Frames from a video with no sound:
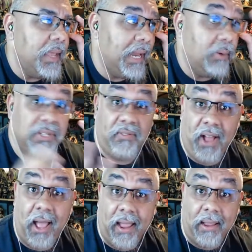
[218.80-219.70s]
and I was
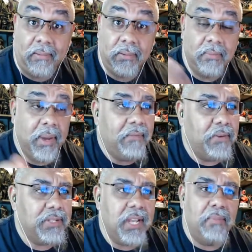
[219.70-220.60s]
fine. But
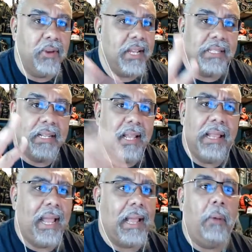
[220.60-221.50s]
for some reason,
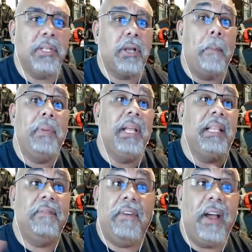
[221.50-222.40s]
like I was
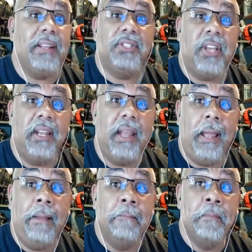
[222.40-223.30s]
completely fine
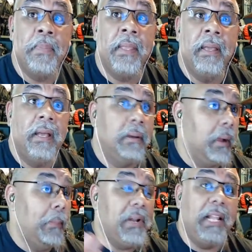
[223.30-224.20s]
Sunday,
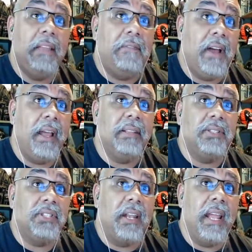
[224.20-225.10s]
completely fine
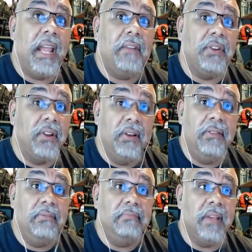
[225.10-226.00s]
Sunday
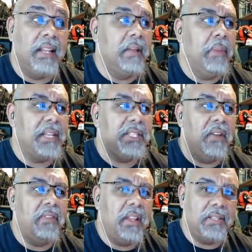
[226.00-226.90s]
afternoon. And then by
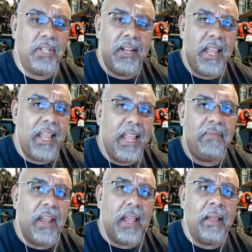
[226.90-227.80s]
Sunday, Sunday
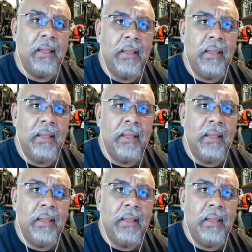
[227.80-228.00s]
evening,